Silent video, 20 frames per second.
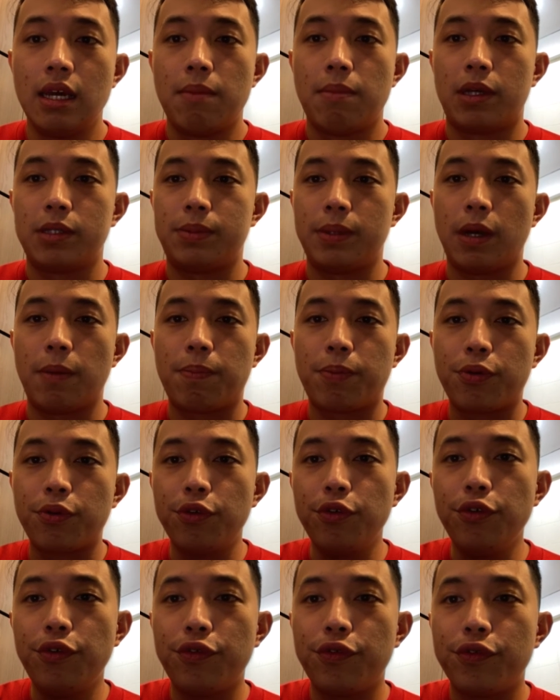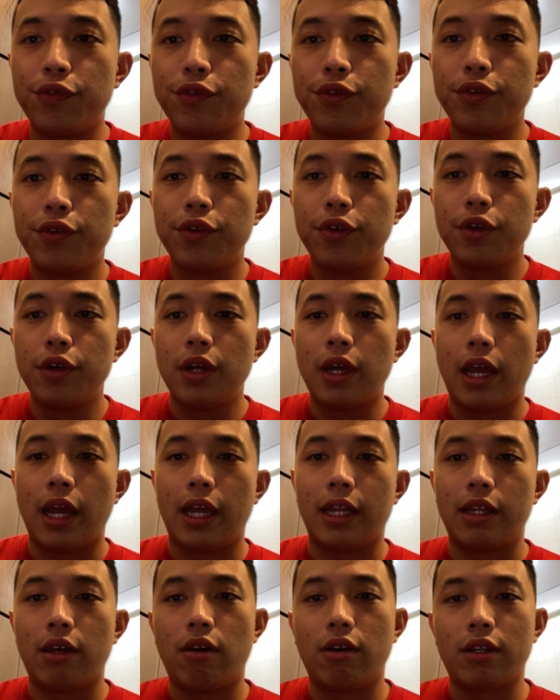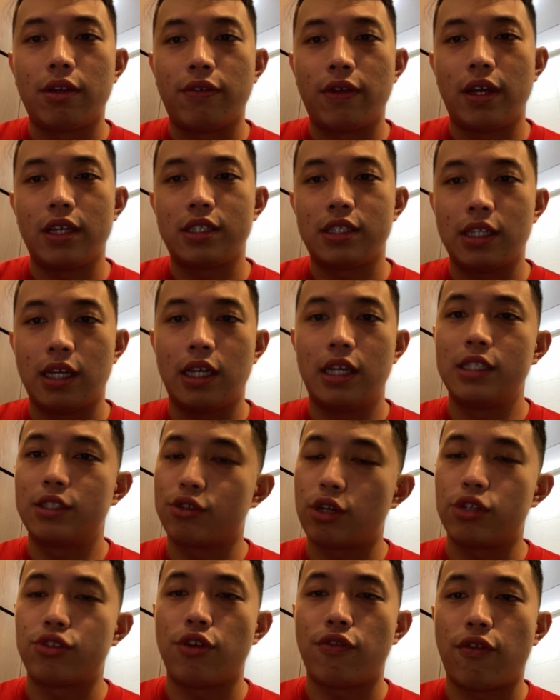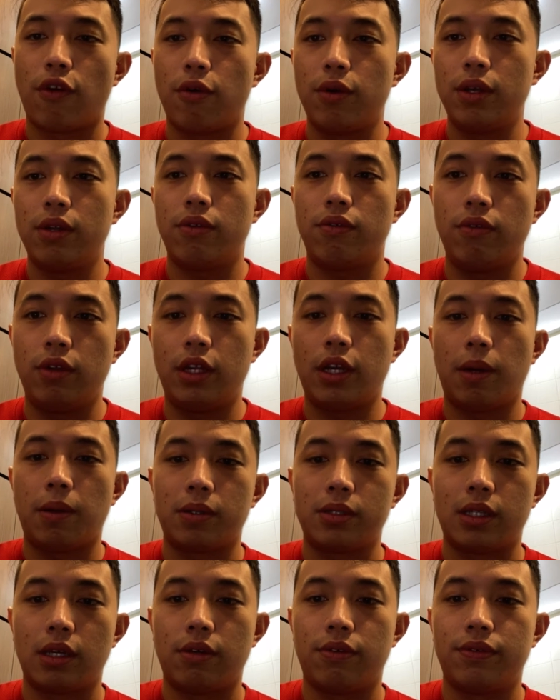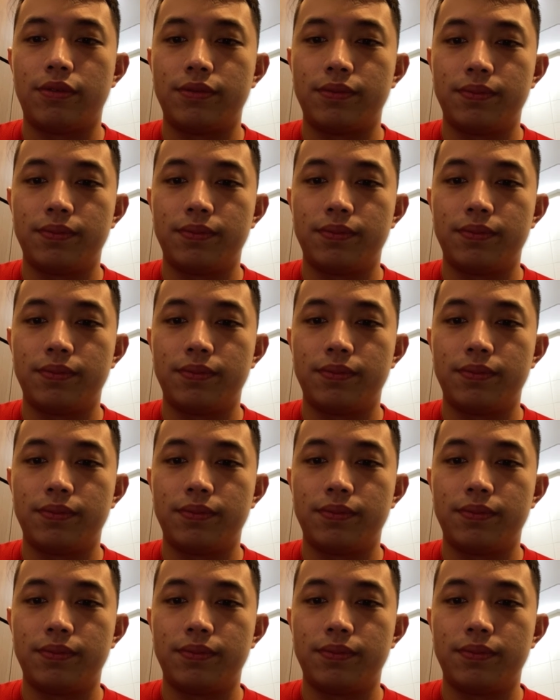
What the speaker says: Must be approved, and all the rest is quite straightforward. Read it yourself.